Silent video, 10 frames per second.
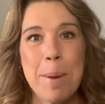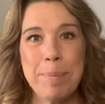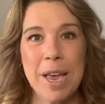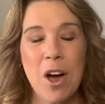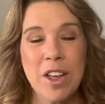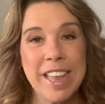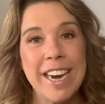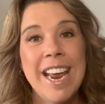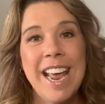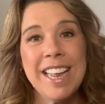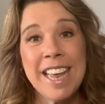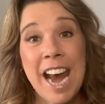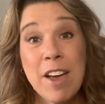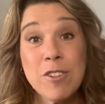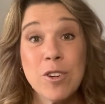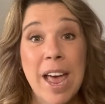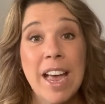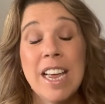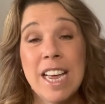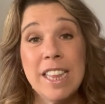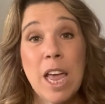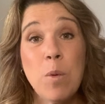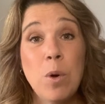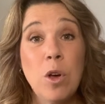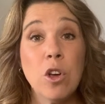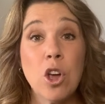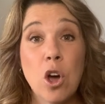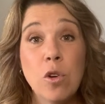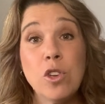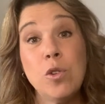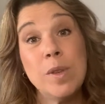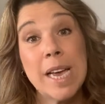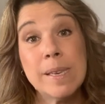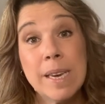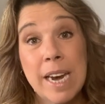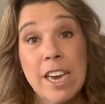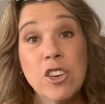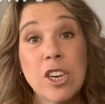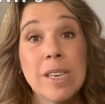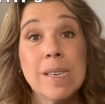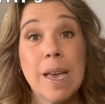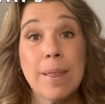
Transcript: be on them. And then after that, they will go to destinations